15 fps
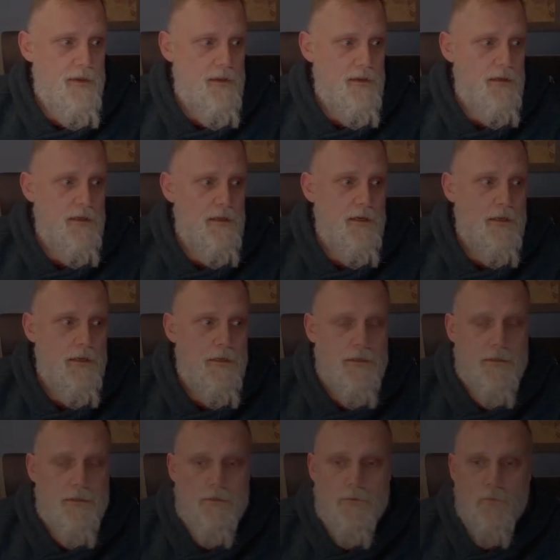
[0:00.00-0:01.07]

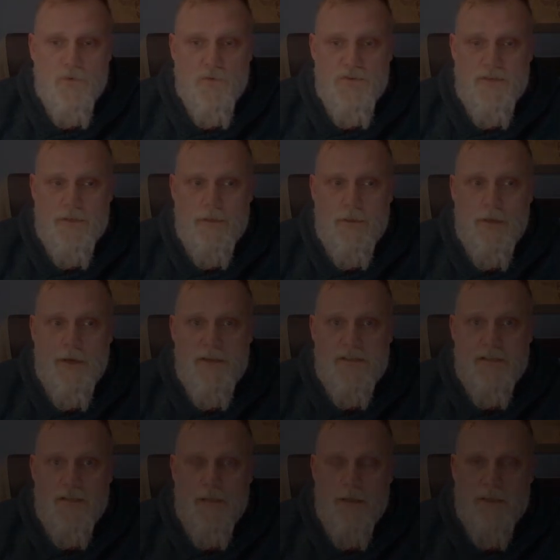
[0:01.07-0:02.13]
We'll see you guys in the
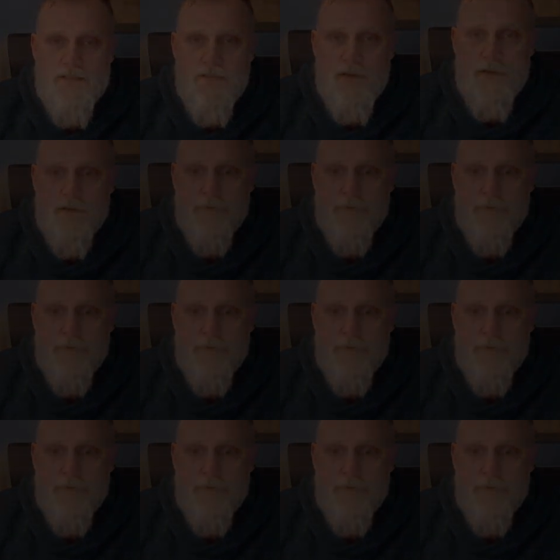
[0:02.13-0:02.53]
next video.